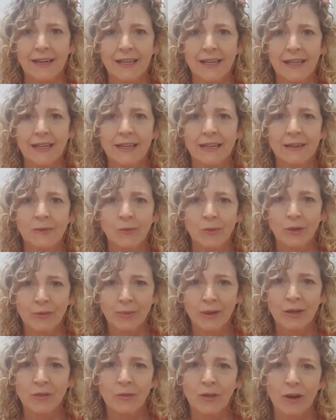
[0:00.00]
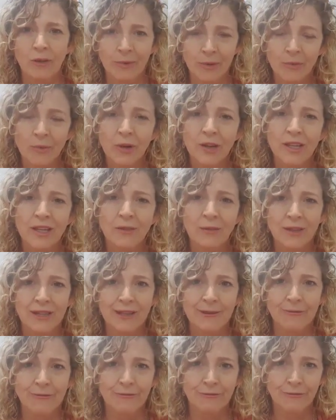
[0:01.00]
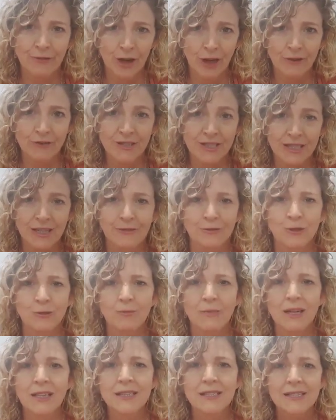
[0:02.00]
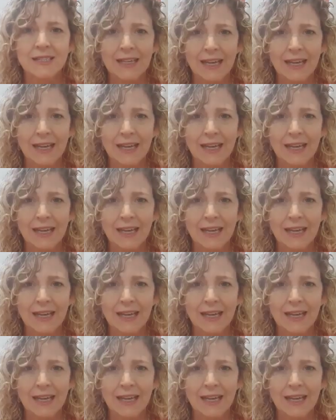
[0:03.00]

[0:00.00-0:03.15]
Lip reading: I've been working with him over several months,